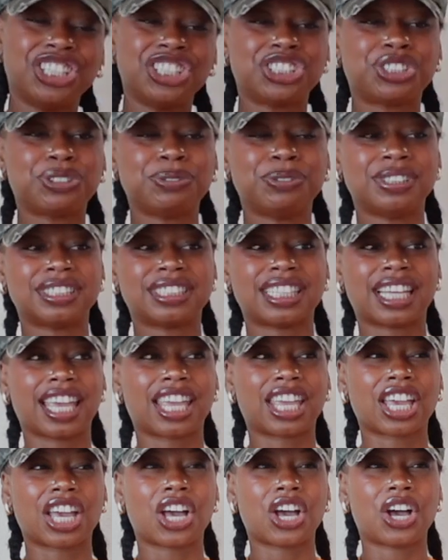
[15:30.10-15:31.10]
She was
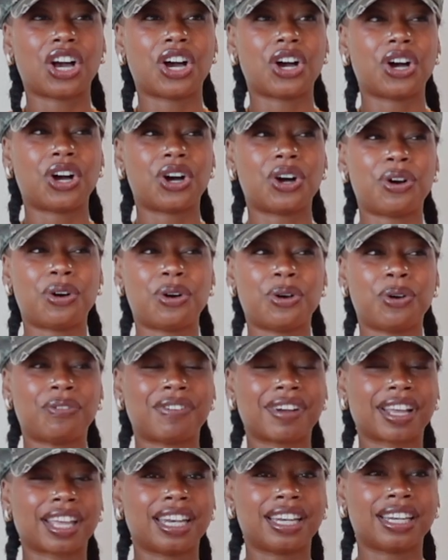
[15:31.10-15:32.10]
like, oh,
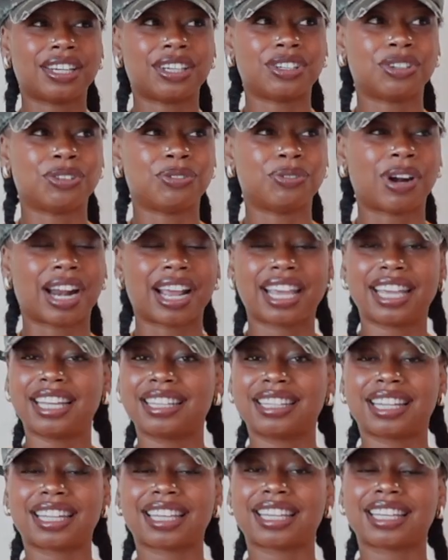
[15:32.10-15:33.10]
fucking
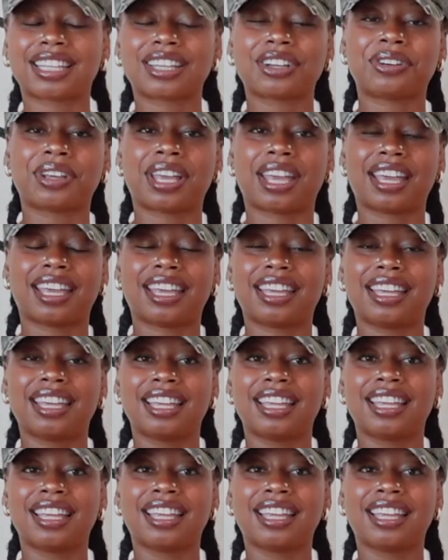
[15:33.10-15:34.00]
right? Like, okay.